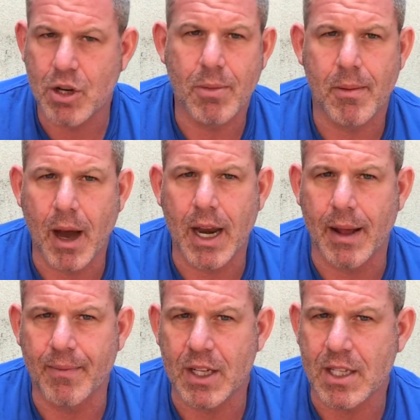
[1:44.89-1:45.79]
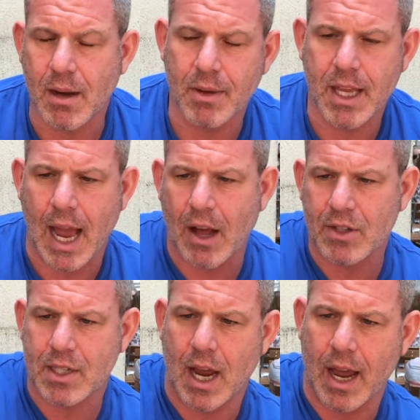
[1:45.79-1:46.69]
That should be about it. Some of
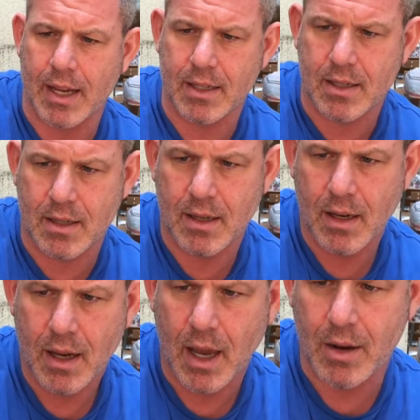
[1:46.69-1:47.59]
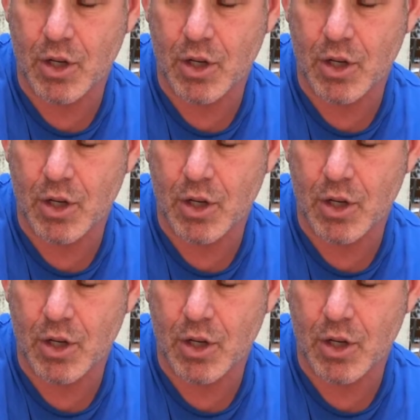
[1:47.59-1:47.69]
the outsides